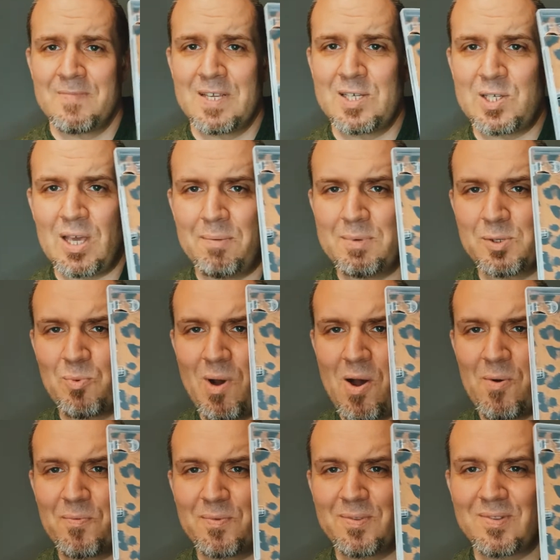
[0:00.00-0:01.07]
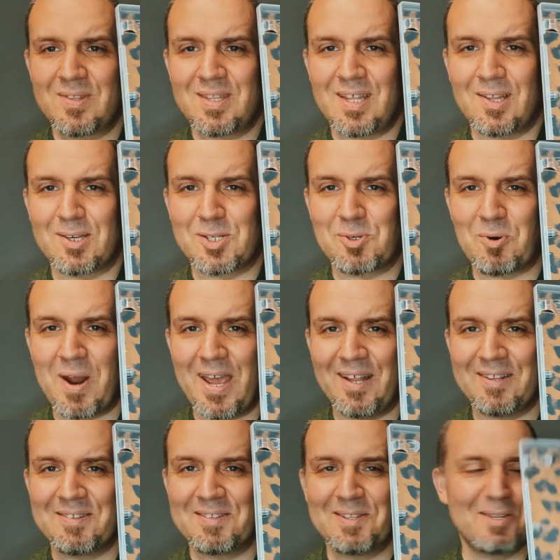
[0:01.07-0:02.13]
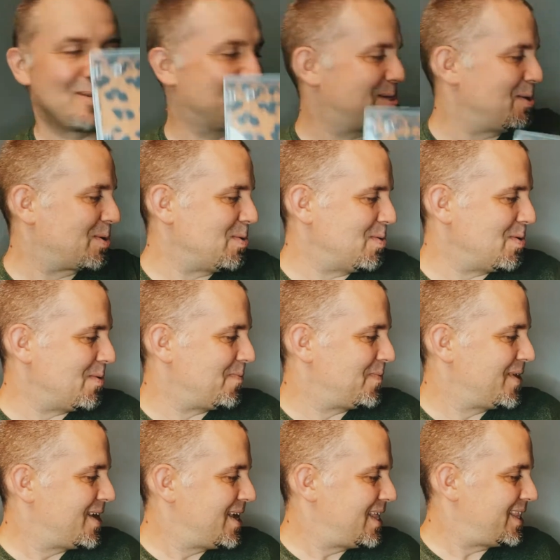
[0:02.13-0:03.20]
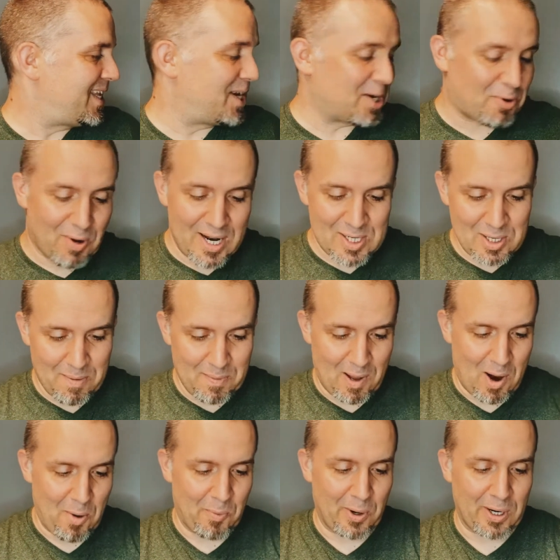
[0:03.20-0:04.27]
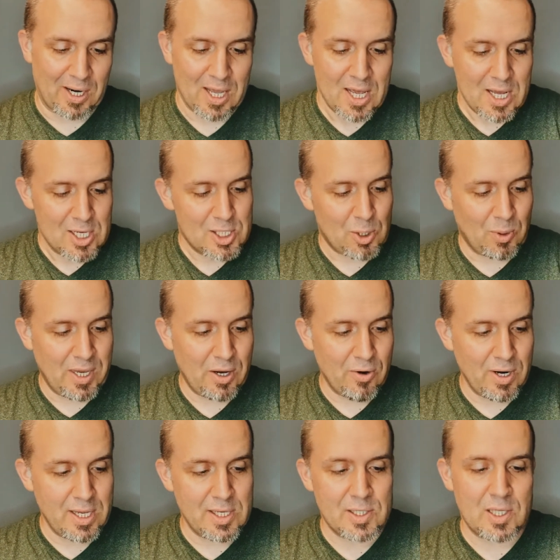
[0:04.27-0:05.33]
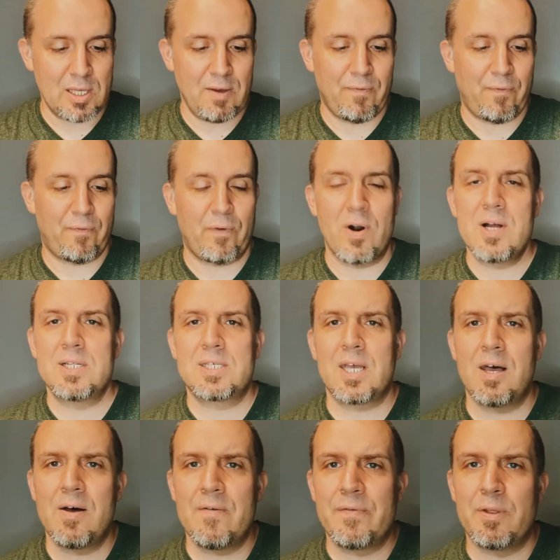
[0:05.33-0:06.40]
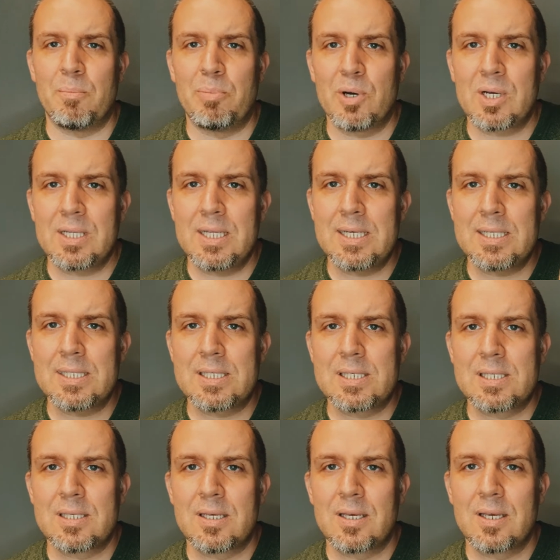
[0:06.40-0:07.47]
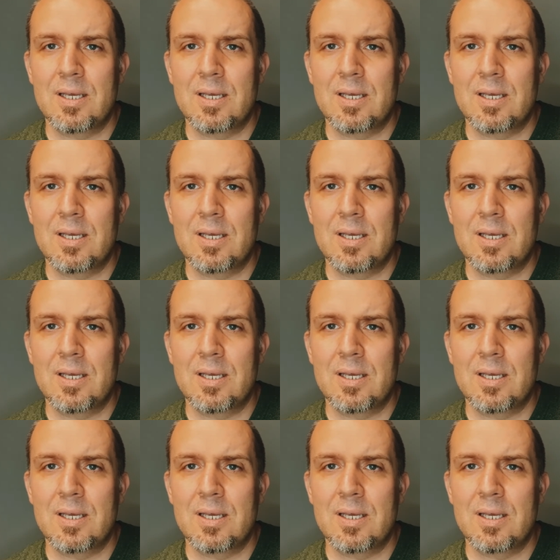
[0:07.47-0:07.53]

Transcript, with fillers: same as well. That looks great. Looks so cool. They did a great job on the artwork. So here is the front of the booklet.